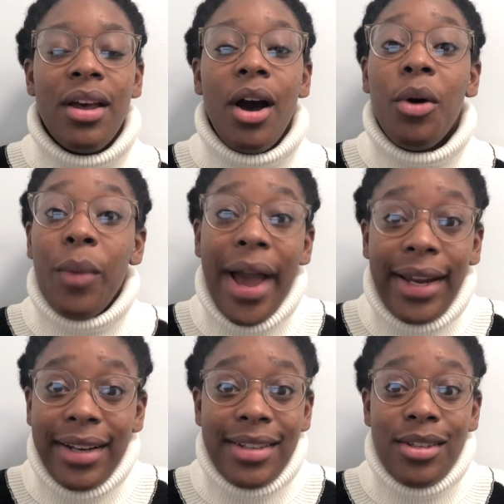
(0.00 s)

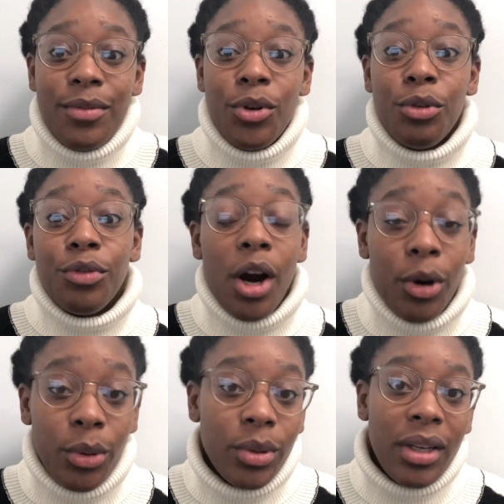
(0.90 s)
awareness of your
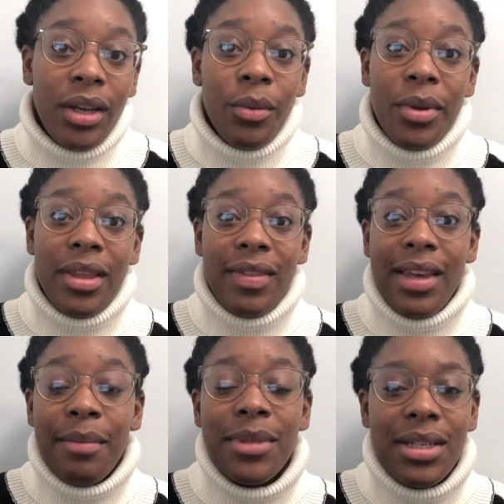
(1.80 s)
role within the
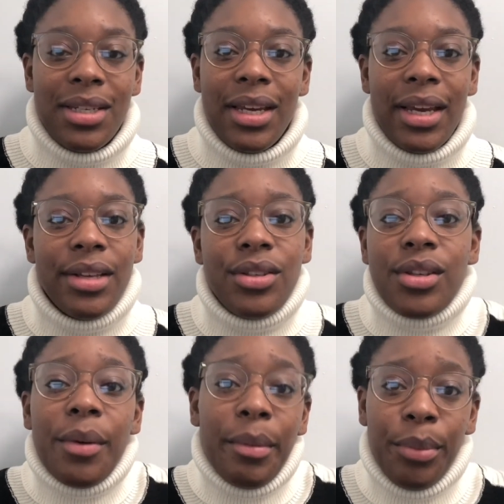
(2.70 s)
MDT is
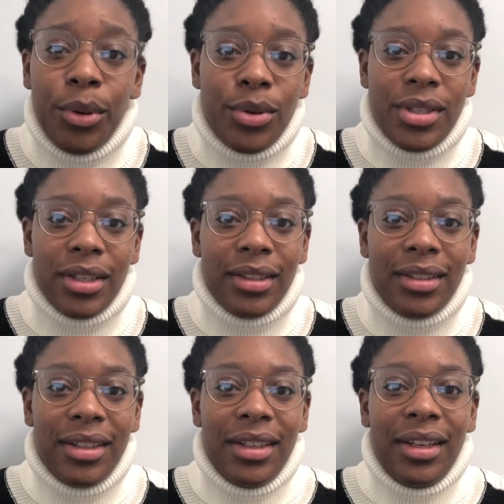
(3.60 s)
so important
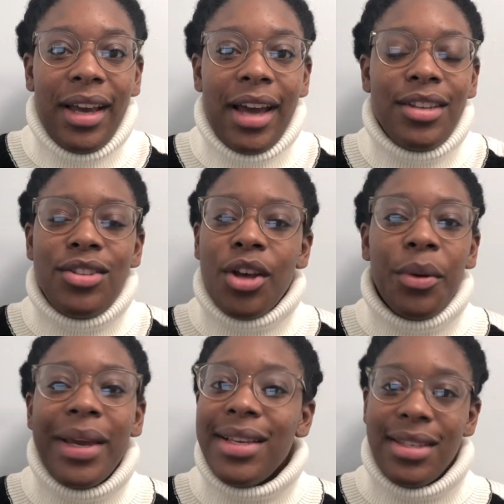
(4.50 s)
and so
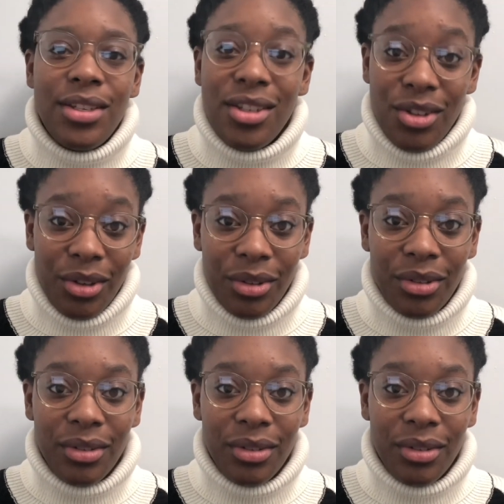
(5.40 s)
easy to do.